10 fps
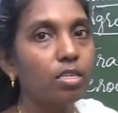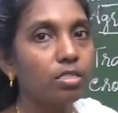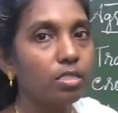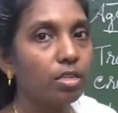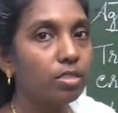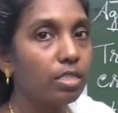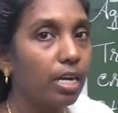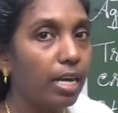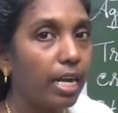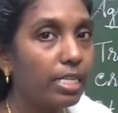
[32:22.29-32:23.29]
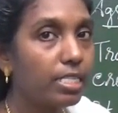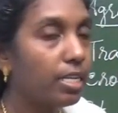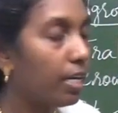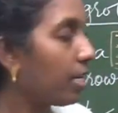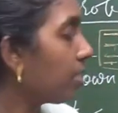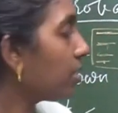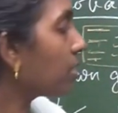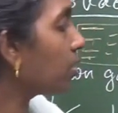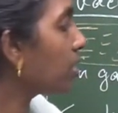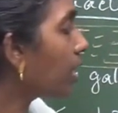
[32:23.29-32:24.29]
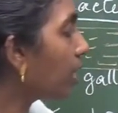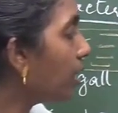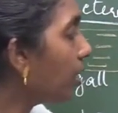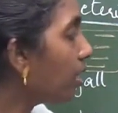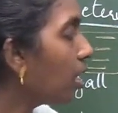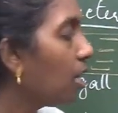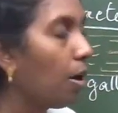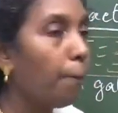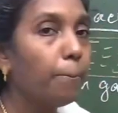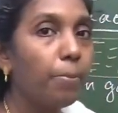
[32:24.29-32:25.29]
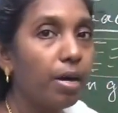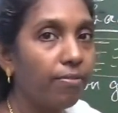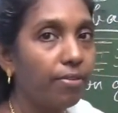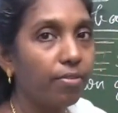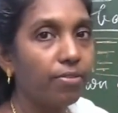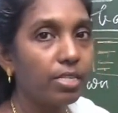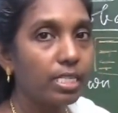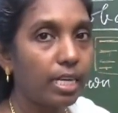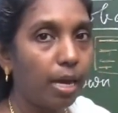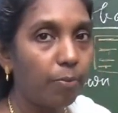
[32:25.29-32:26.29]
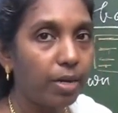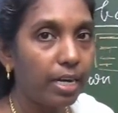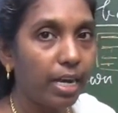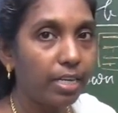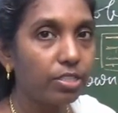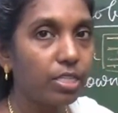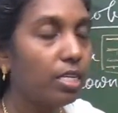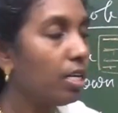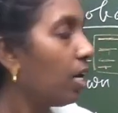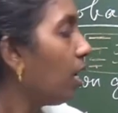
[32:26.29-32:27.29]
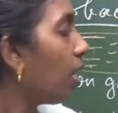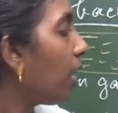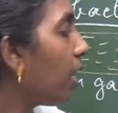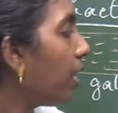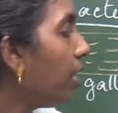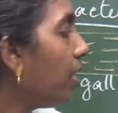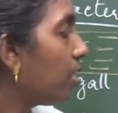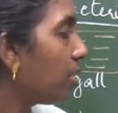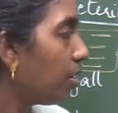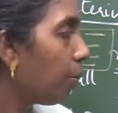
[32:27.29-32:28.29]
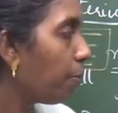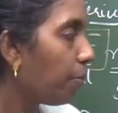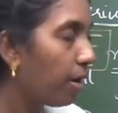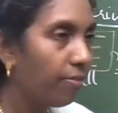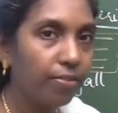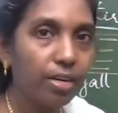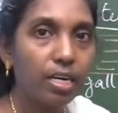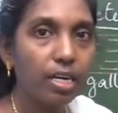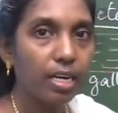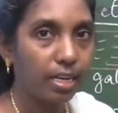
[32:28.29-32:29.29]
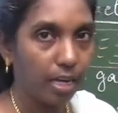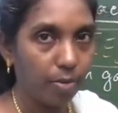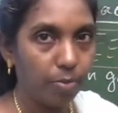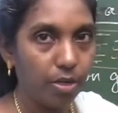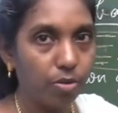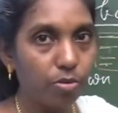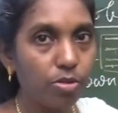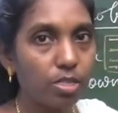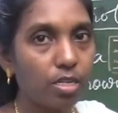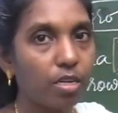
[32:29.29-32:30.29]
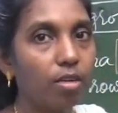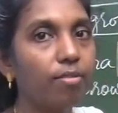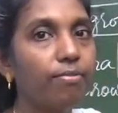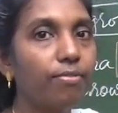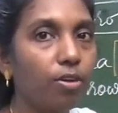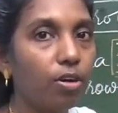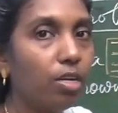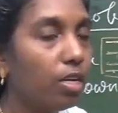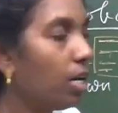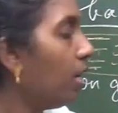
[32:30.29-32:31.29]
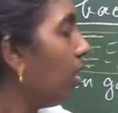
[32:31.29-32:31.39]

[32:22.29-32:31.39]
The next technique, so second buffer, first capillary action, and buffer can be used for